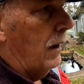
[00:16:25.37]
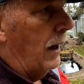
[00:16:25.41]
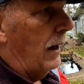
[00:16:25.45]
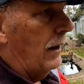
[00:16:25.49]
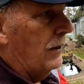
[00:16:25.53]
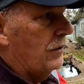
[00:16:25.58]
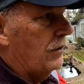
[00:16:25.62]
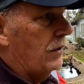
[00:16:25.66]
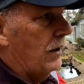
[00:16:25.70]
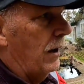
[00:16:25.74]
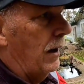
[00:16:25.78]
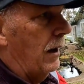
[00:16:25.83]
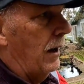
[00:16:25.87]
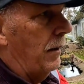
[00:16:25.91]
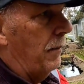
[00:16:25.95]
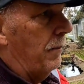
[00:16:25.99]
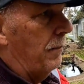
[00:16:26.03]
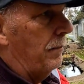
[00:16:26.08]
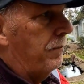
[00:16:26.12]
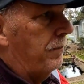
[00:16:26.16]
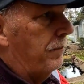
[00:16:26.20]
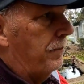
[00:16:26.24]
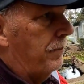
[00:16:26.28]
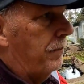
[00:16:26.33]
gosh,
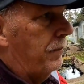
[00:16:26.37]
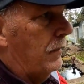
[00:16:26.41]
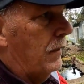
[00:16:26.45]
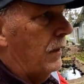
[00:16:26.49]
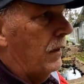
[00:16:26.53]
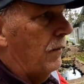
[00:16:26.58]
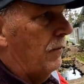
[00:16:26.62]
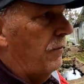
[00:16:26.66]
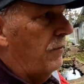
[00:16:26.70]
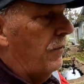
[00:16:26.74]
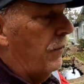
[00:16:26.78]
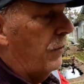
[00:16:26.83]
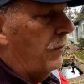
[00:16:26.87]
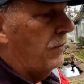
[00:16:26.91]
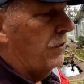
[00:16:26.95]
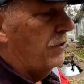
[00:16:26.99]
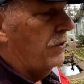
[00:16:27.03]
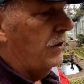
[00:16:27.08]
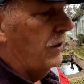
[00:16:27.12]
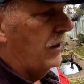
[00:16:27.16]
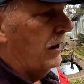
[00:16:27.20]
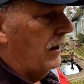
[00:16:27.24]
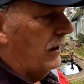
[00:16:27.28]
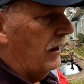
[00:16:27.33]
um,
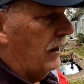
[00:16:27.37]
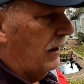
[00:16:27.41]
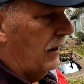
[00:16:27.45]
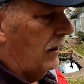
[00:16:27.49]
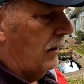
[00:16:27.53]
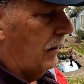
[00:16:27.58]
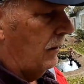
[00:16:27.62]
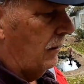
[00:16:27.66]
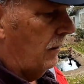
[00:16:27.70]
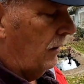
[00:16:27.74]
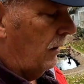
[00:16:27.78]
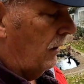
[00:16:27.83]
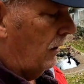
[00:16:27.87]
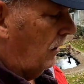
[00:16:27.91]
folks should... They,